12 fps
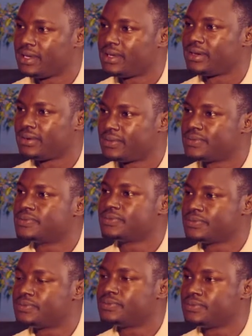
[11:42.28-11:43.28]
better
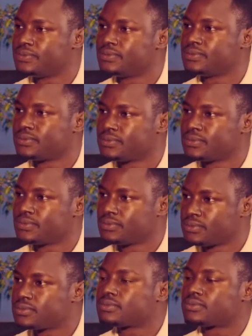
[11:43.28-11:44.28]
things.
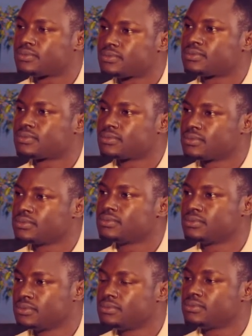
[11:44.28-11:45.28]
Younger
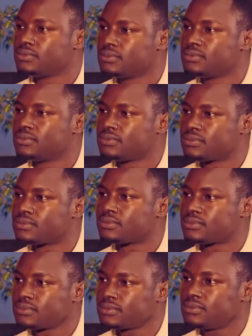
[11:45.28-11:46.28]
person that has
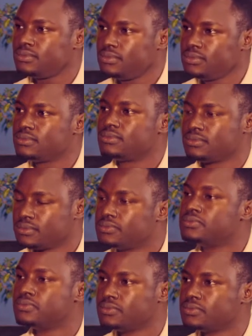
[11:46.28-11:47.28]
knows more
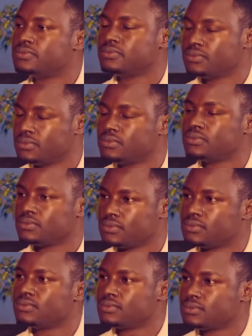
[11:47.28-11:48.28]
things than I know.
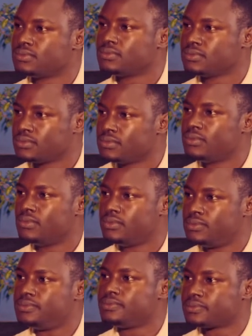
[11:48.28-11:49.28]
Their brain
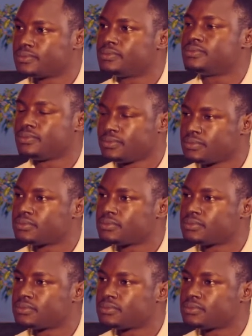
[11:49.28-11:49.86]
is still open